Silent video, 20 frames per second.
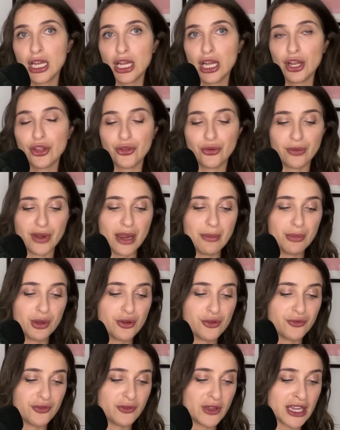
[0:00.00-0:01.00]
The Rainbow
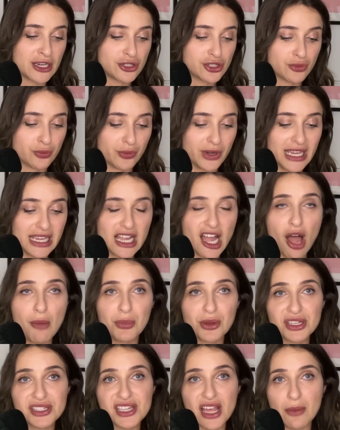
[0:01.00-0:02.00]
Fish
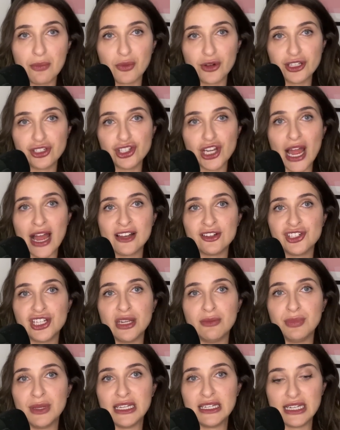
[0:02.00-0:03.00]
recouples up with
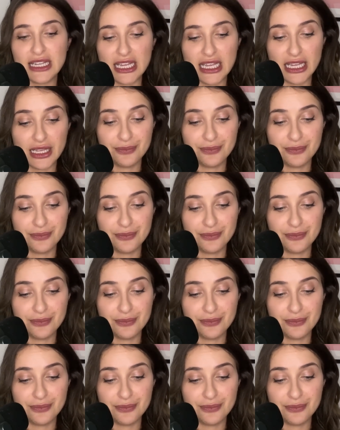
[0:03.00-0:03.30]
ChatGPT